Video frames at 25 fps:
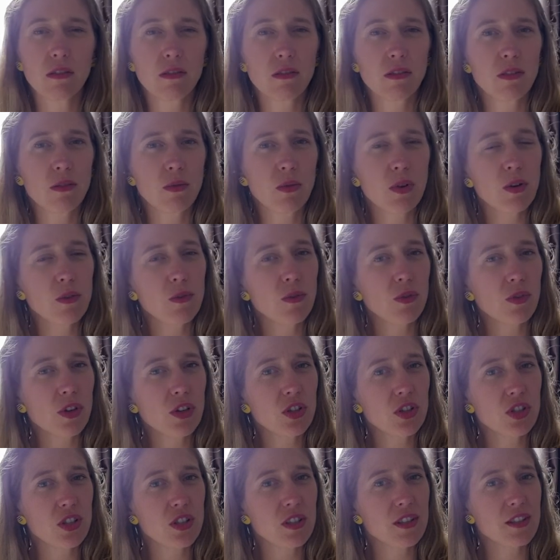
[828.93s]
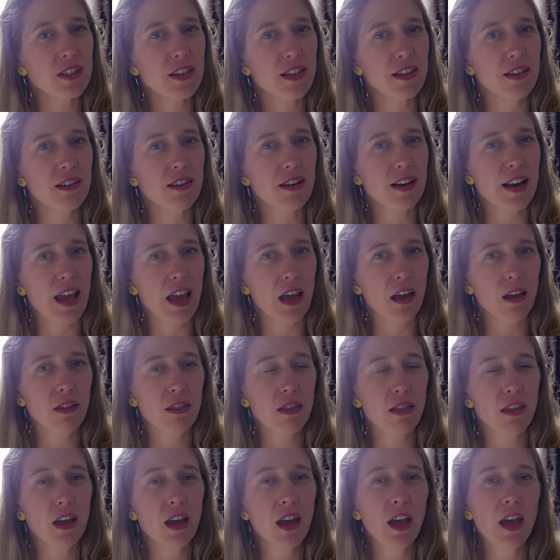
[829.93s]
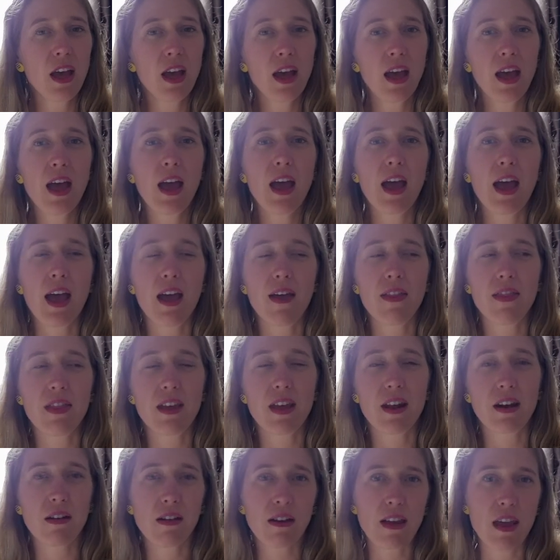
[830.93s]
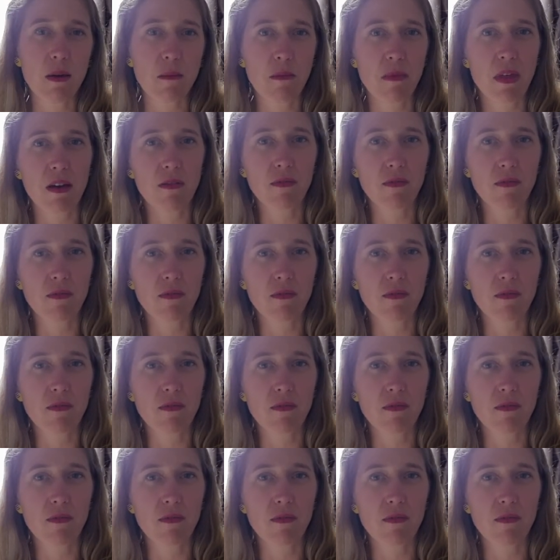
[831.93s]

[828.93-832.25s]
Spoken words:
3 or 4 inches in length, and then I'll hem that